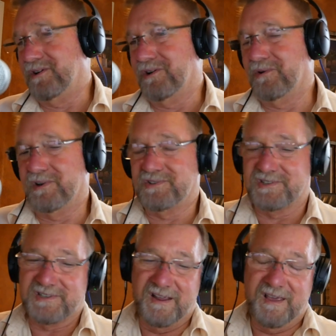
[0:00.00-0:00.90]
You know, it
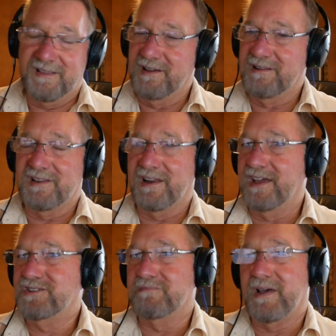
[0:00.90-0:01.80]
just, the
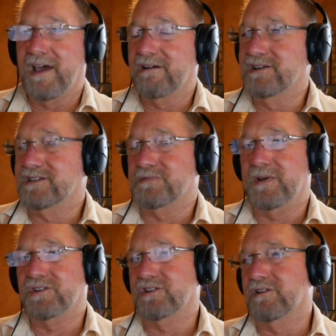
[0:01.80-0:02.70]
Legend batteries,
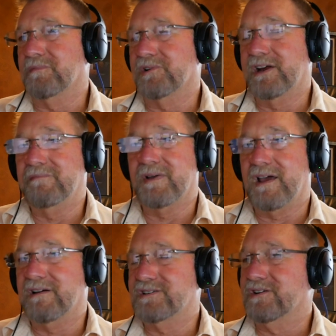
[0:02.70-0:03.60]
especially their marine
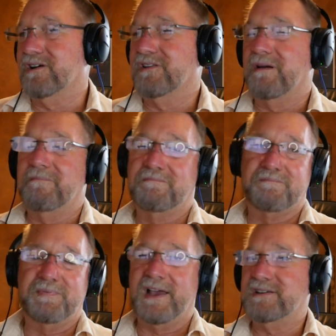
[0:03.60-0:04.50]
batteries, they're the
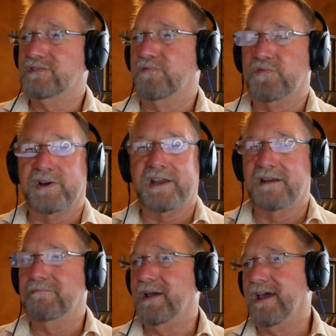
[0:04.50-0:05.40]
best
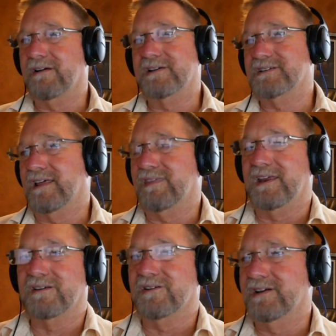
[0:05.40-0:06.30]
freaking batteries I
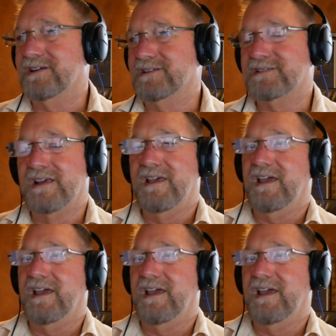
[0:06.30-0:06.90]
think there is.